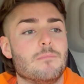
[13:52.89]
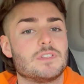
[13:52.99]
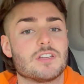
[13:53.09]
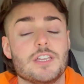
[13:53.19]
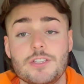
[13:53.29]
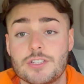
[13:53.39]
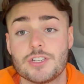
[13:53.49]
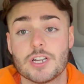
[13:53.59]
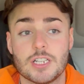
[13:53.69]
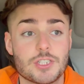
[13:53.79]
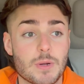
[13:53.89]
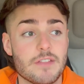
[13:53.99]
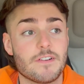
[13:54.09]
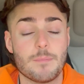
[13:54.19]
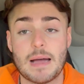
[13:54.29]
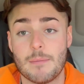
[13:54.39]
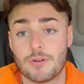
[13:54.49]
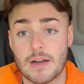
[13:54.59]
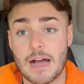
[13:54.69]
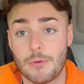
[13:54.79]
So I used to charge £25
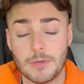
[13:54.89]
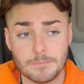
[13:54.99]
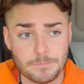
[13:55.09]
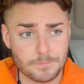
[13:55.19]
per hour.